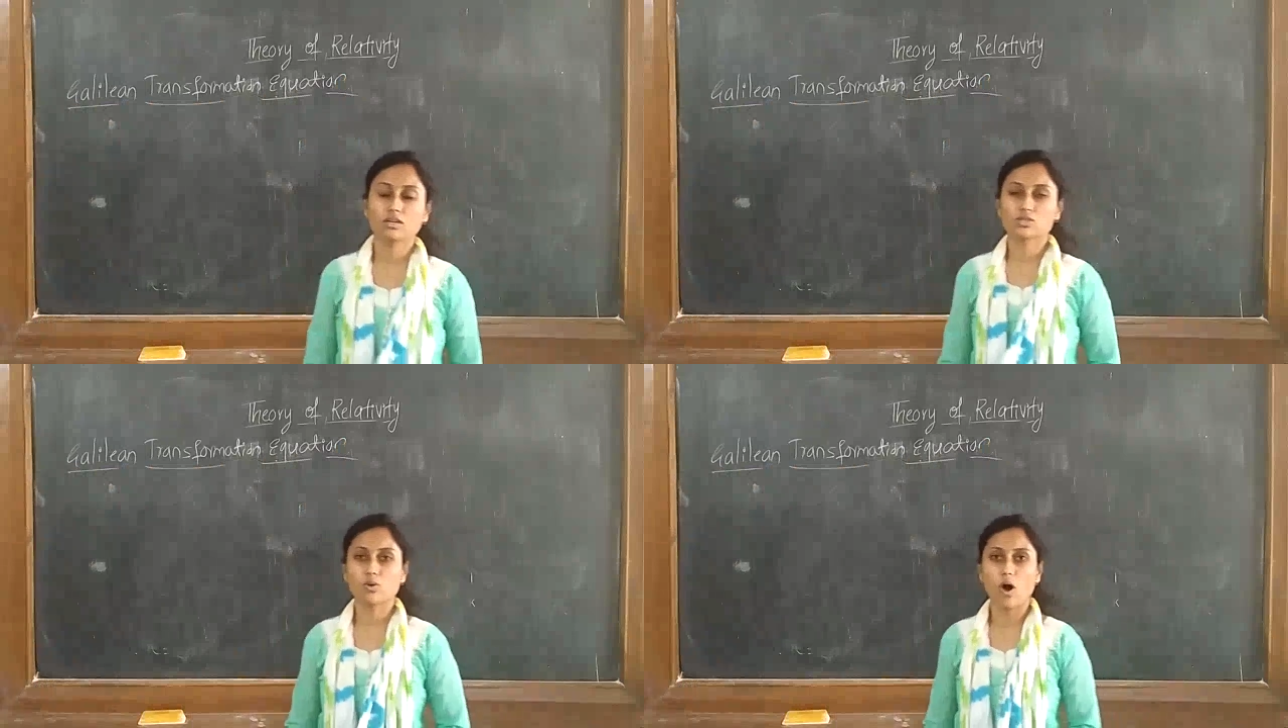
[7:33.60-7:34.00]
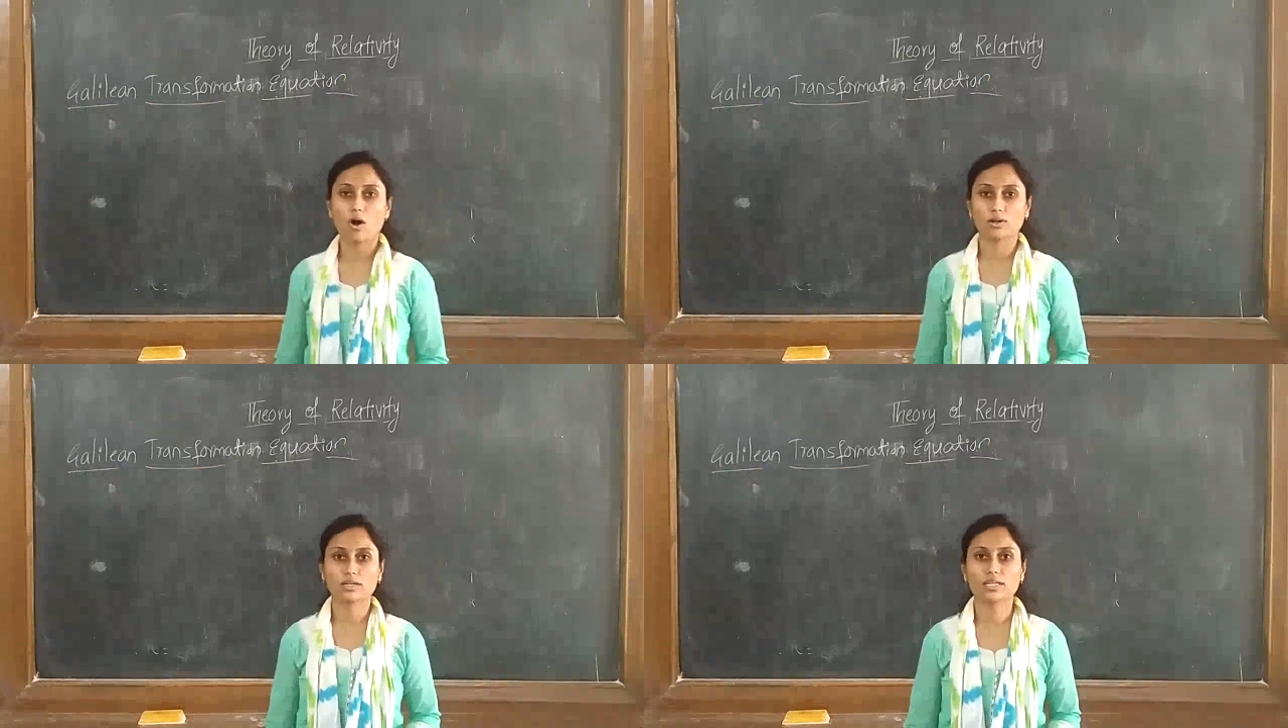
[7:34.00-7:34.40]
So
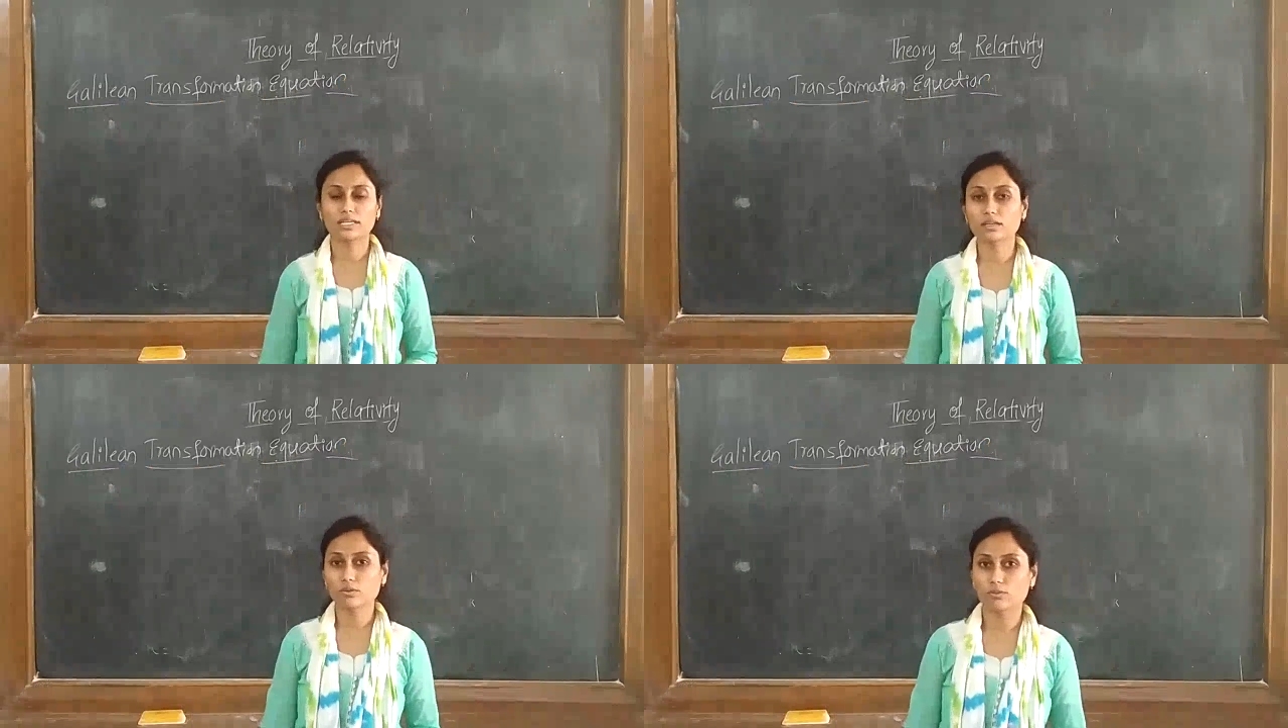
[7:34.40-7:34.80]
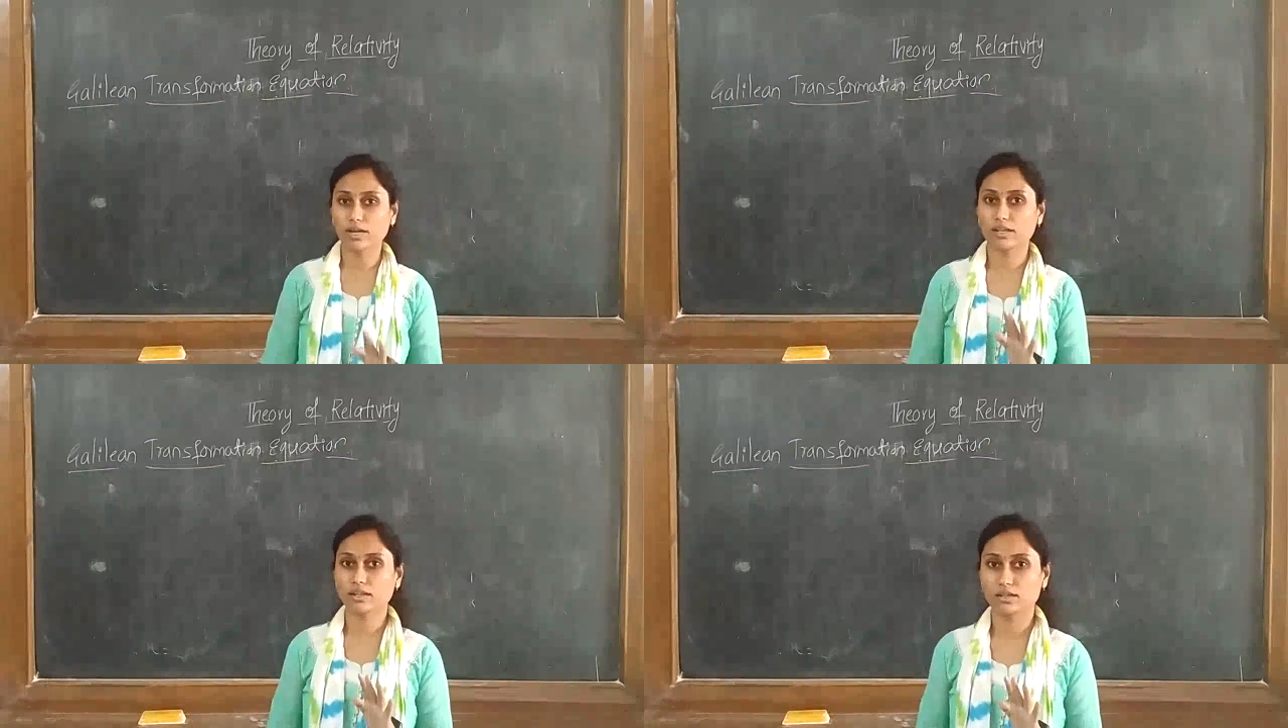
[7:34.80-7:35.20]
already
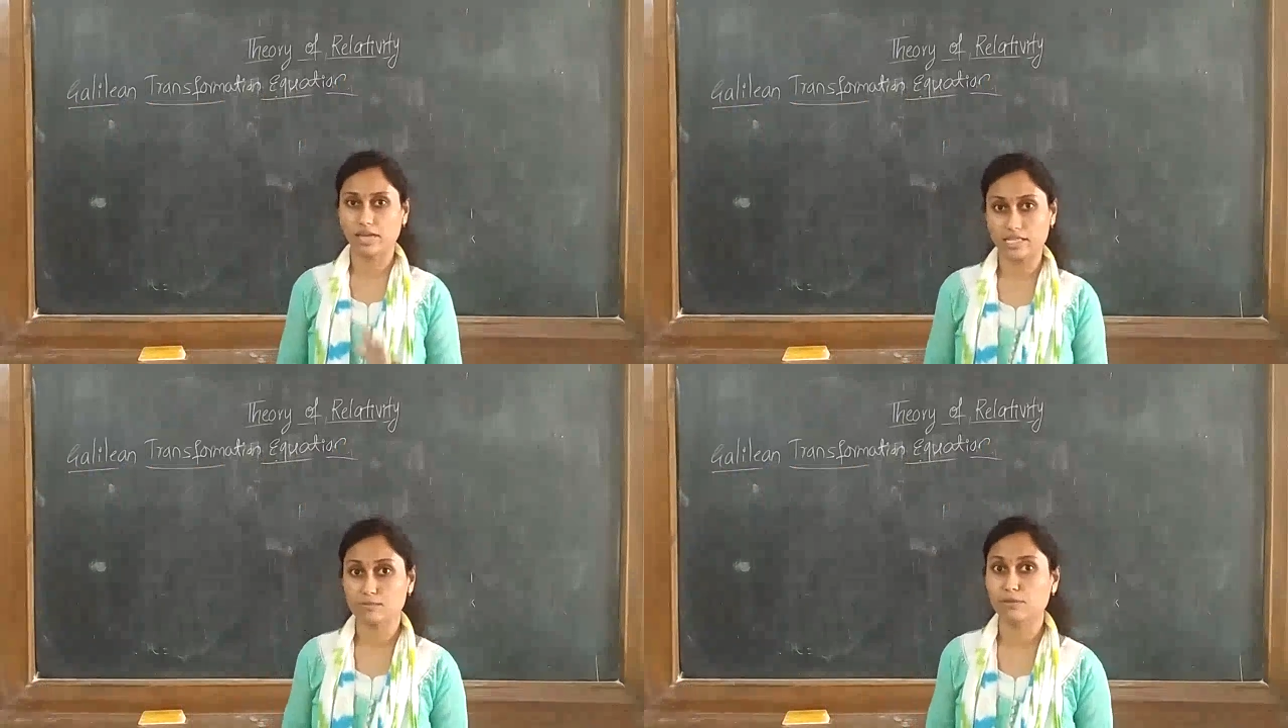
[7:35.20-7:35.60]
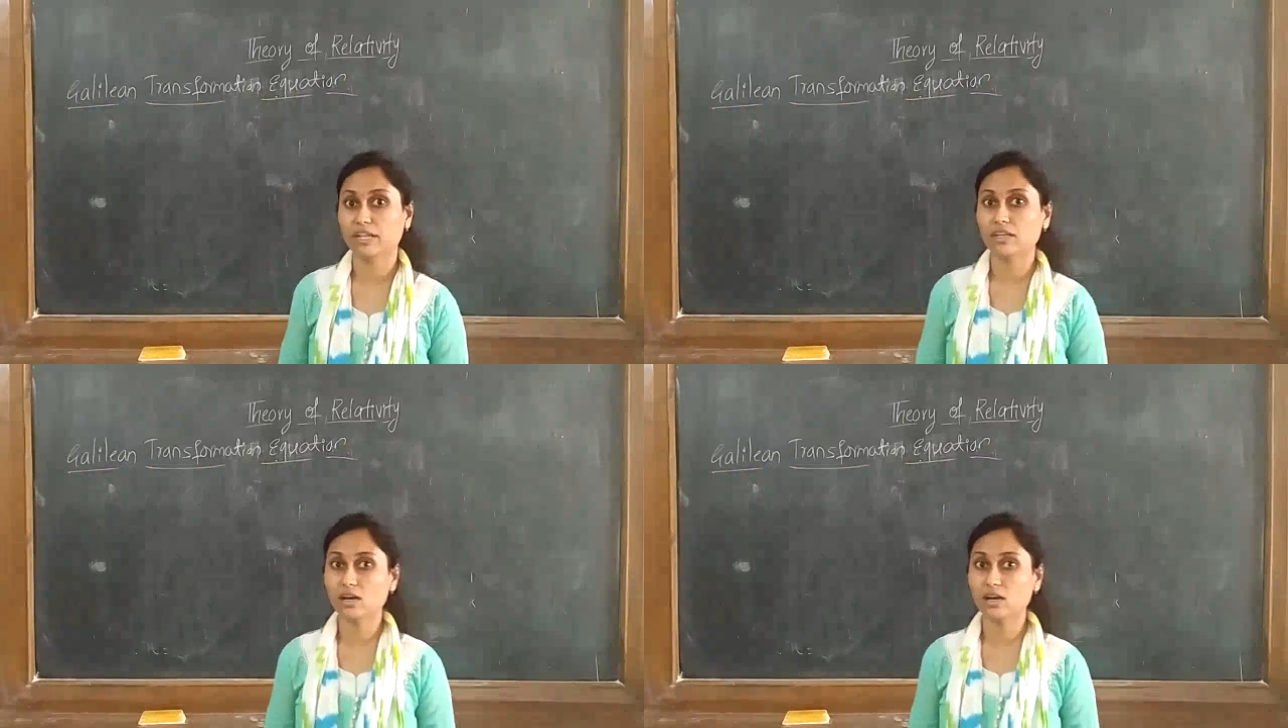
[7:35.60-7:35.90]
while explaining